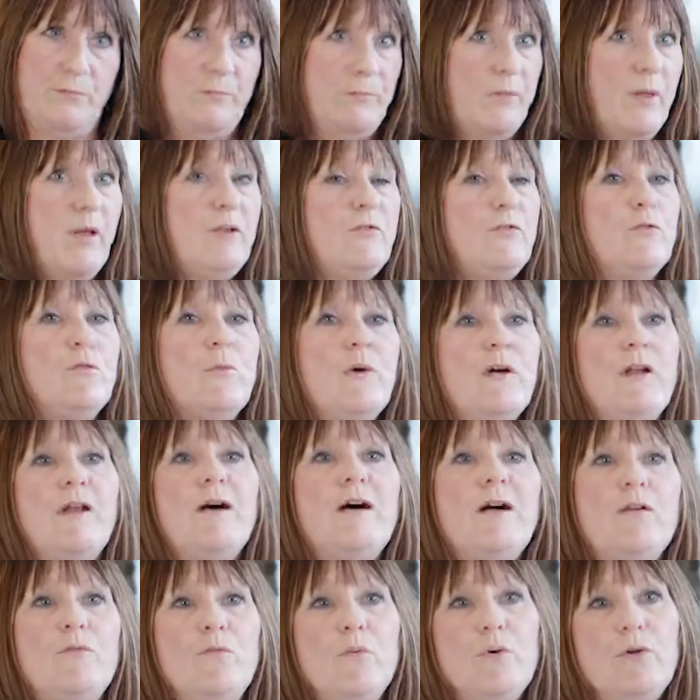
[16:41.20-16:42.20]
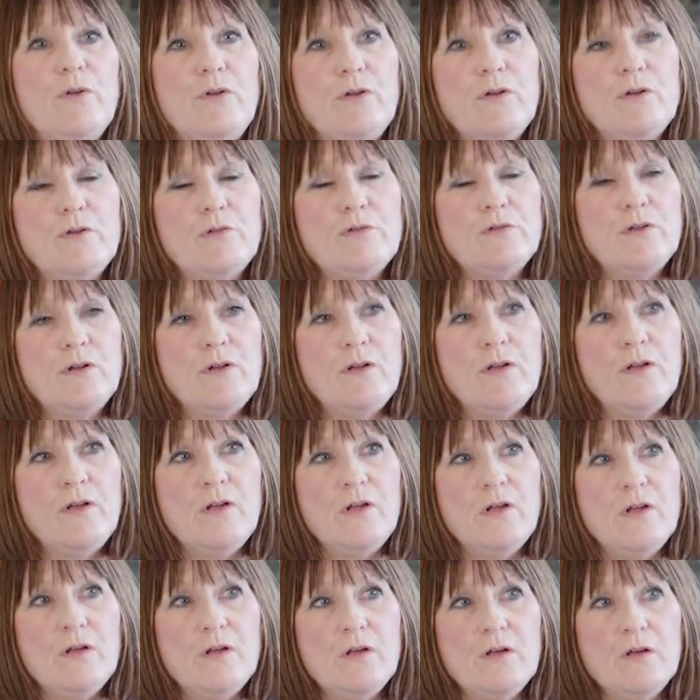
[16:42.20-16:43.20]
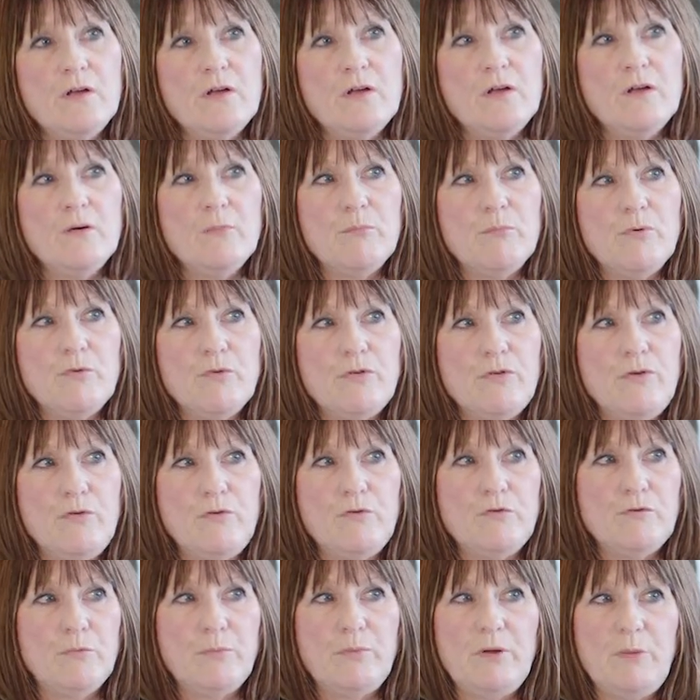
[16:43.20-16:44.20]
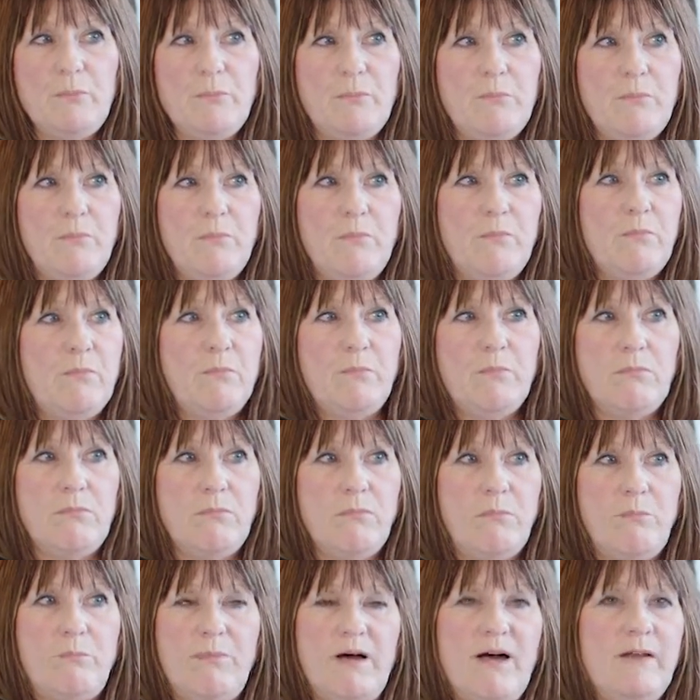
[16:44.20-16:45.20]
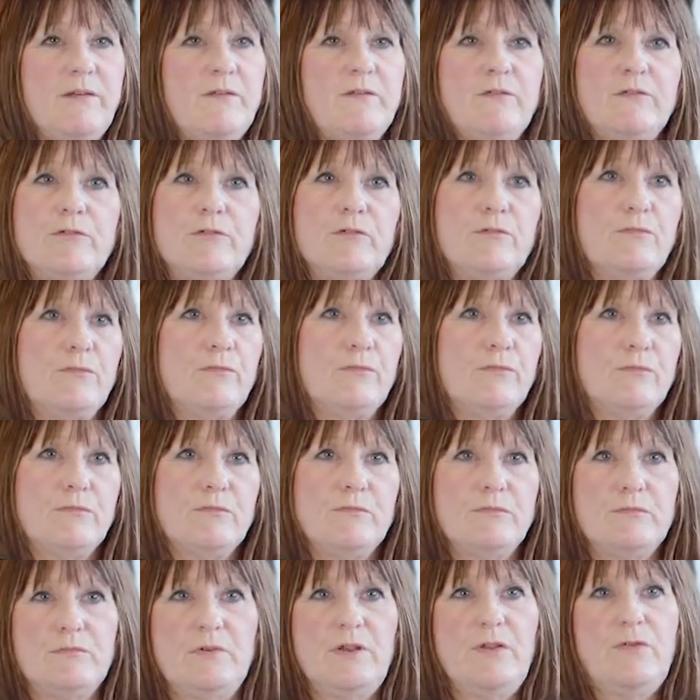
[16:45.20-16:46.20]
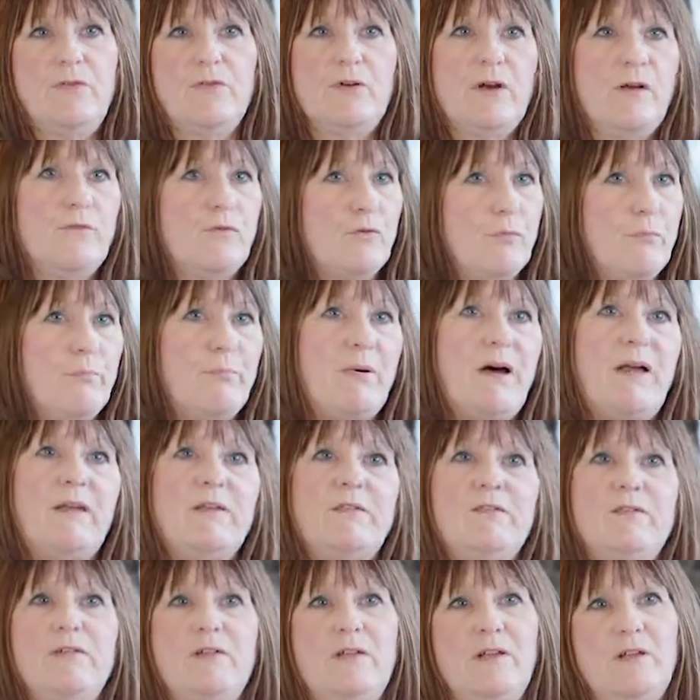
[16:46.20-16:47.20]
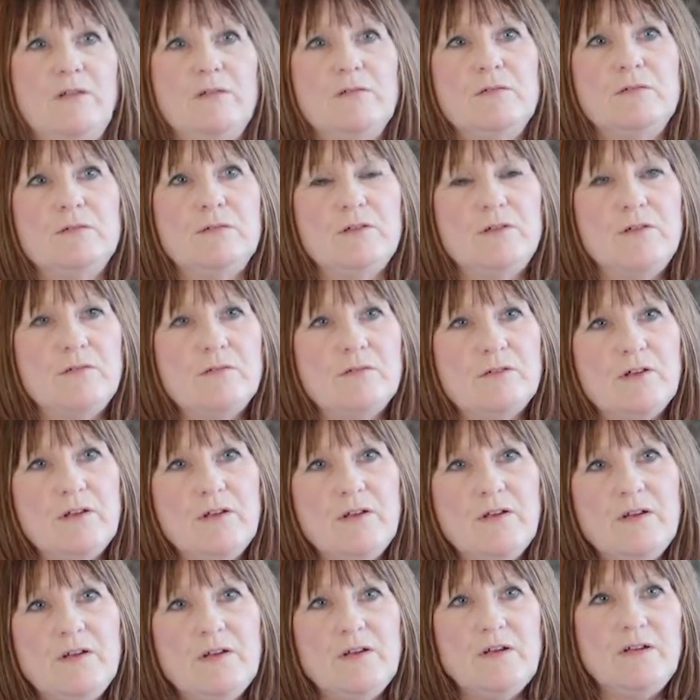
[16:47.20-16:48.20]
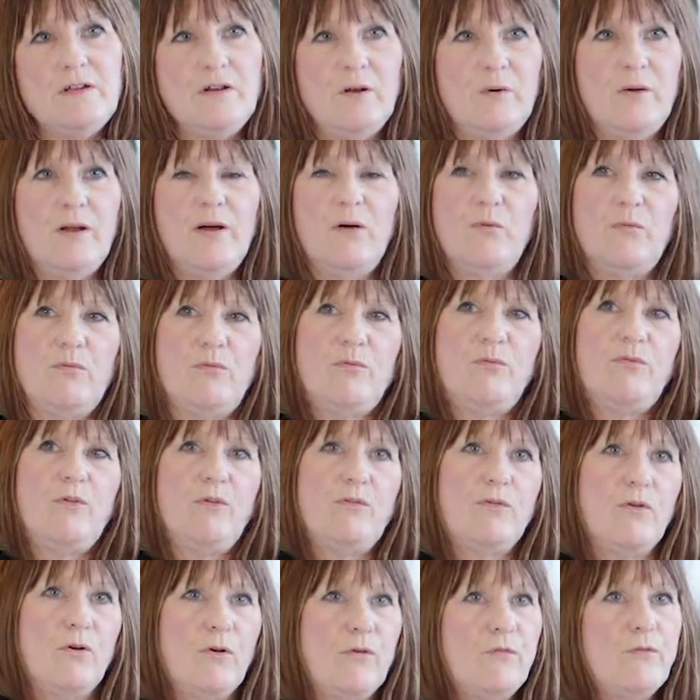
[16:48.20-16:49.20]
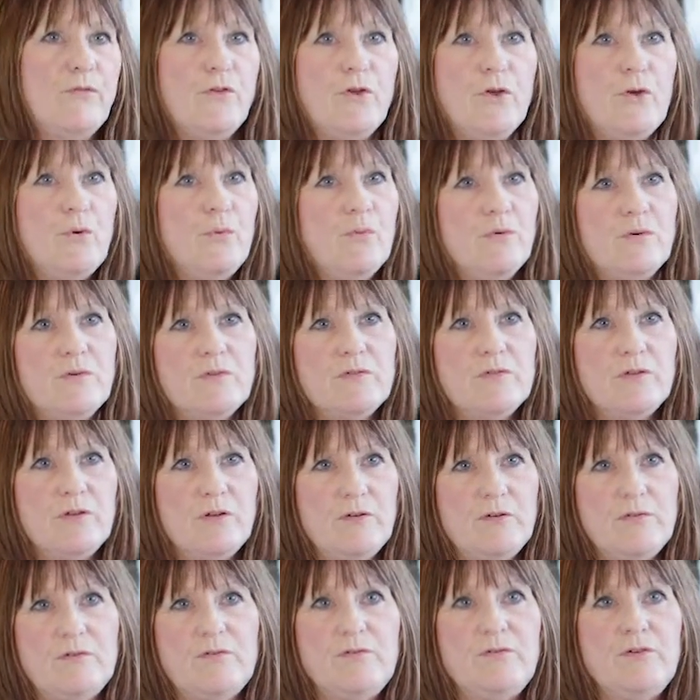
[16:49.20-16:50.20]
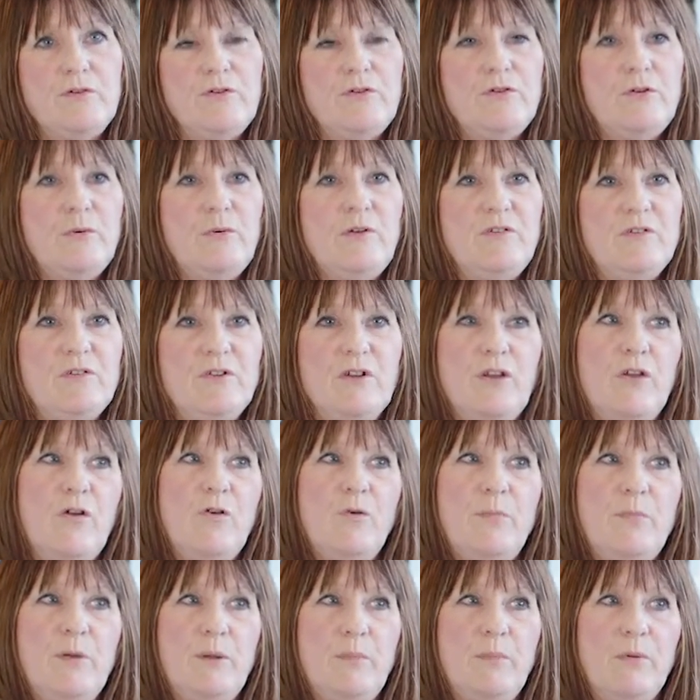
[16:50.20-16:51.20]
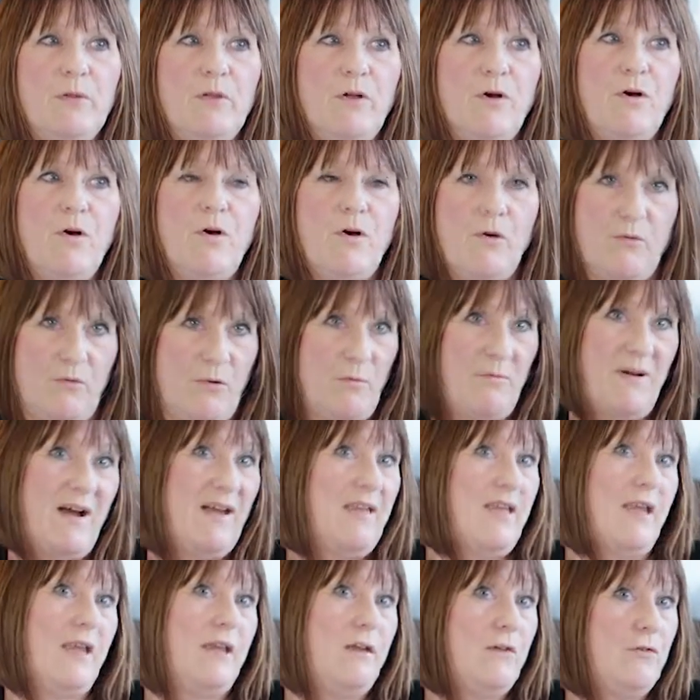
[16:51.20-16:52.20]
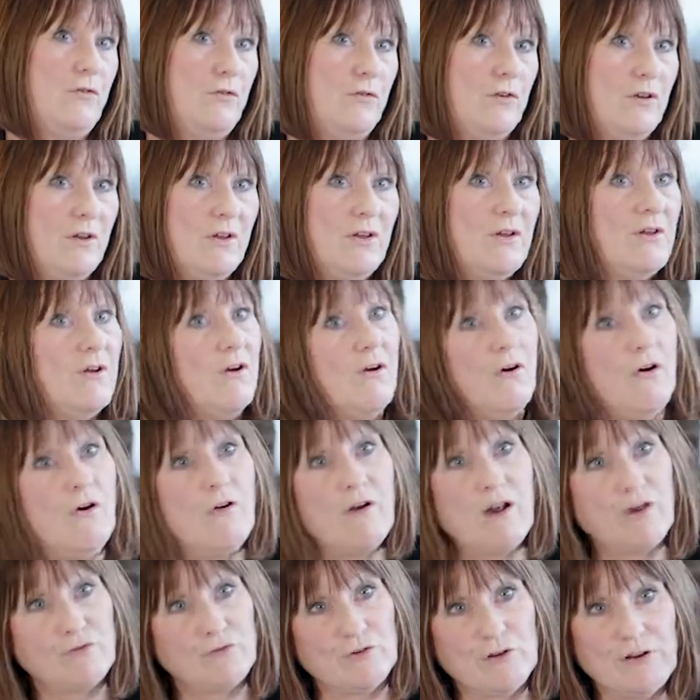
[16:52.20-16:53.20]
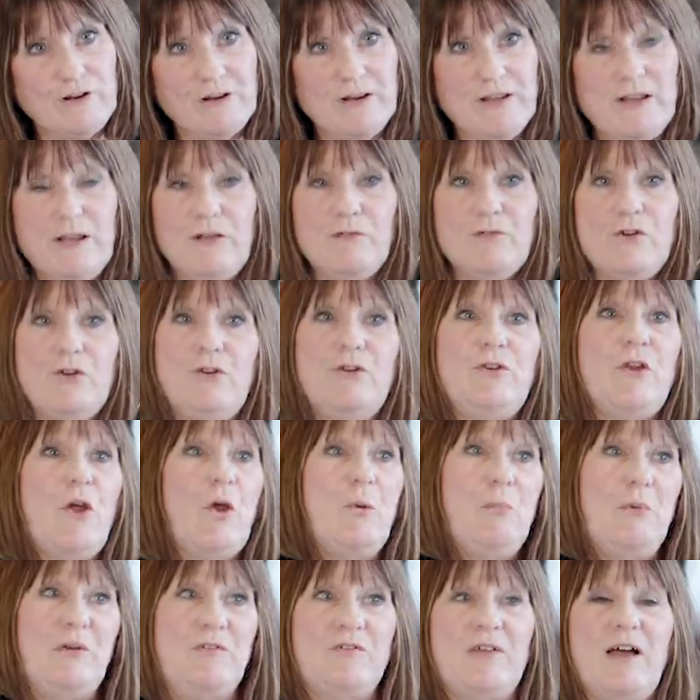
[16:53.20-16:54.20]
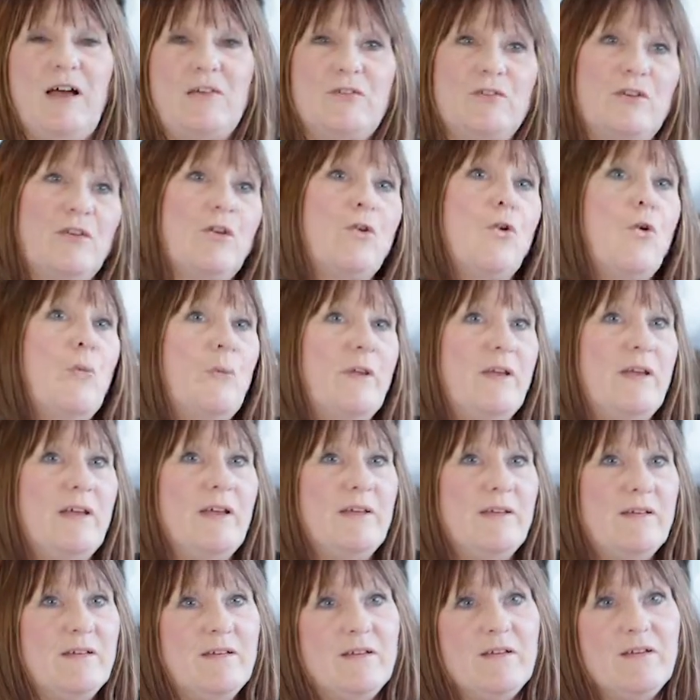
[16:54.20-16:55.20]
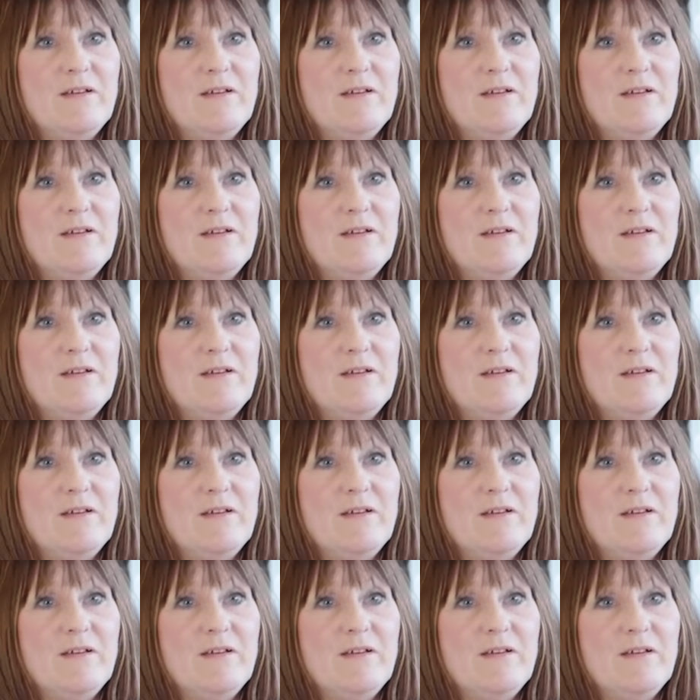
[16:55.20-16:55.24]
places where I've worked, but there used to be bands of lithographers, bands of gilders. You know, now you've got a few that do it, and a lot of people are my age are actually leaving, and nobody's actually coming in